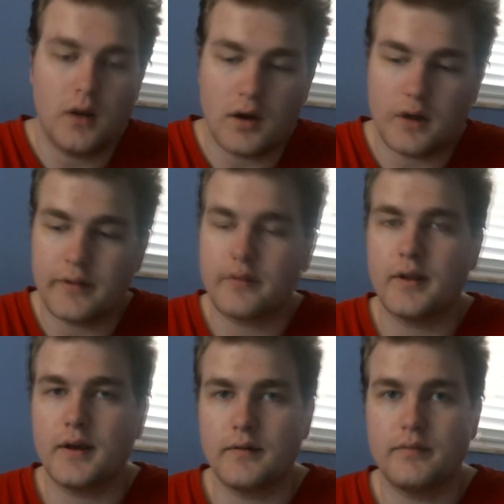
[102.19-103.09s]
all the
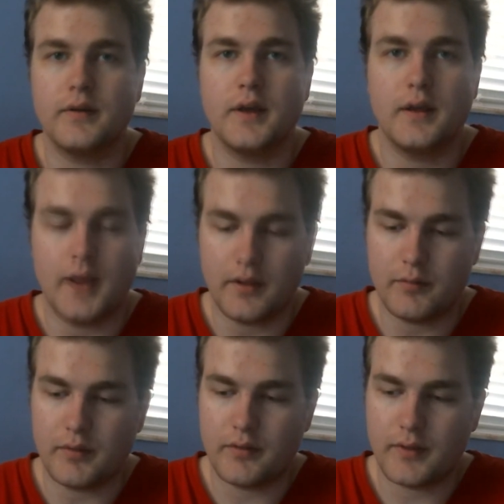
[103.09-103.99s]
stuff has
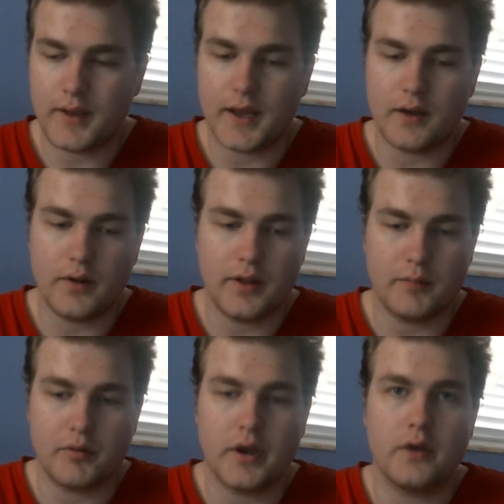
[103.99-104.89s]
been set out and the
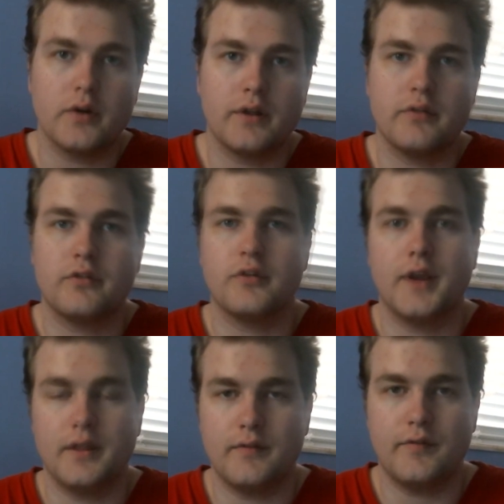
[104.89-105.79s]
priorities are
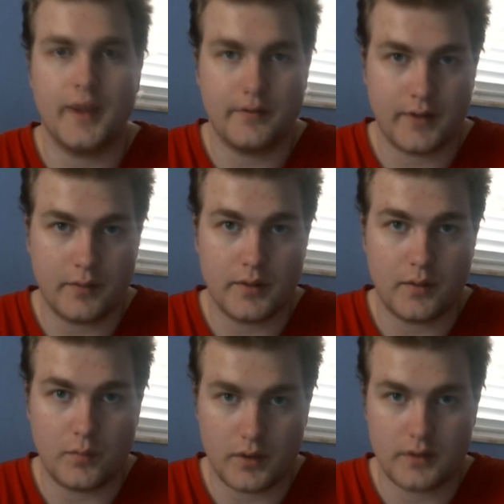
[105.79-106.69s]
straight and the fans get what
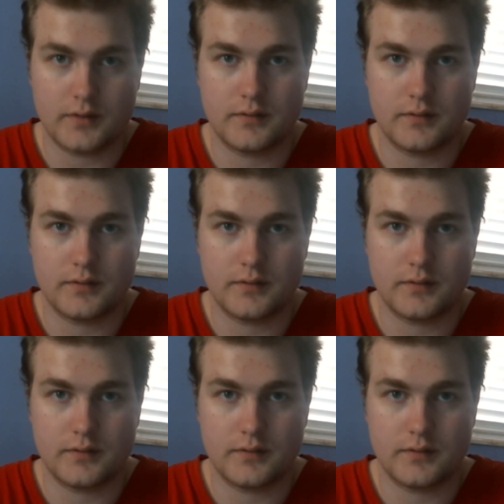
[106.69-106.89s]
they want.